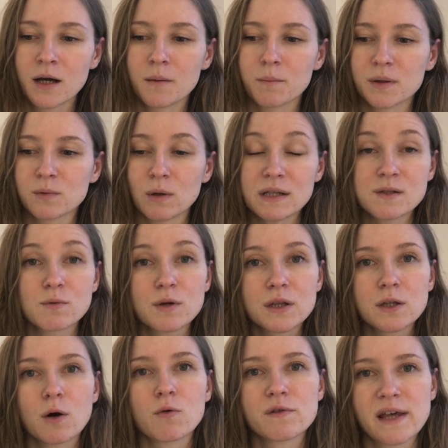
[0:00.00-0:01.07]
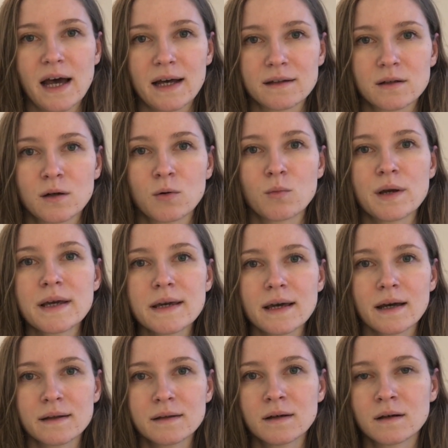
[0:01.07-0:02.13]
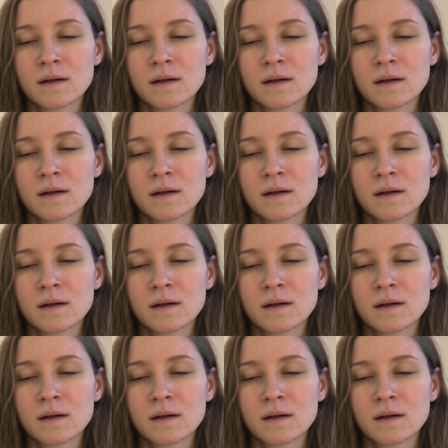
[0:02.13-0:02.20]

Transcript: But once we know that, we can